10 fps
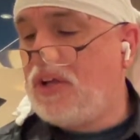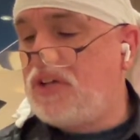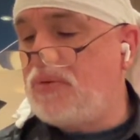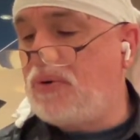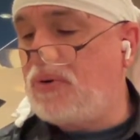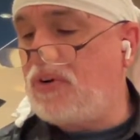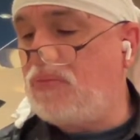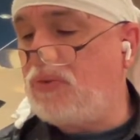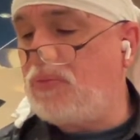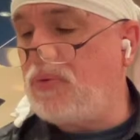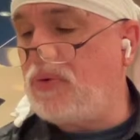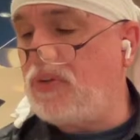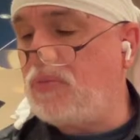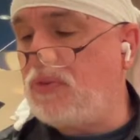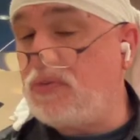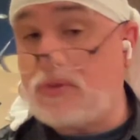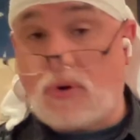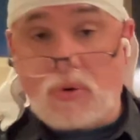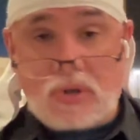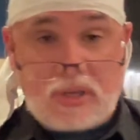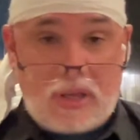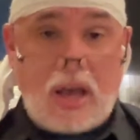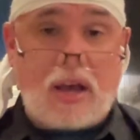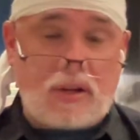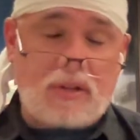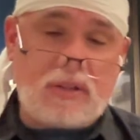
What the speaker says: German cars must be really expensive. Oh, yeah.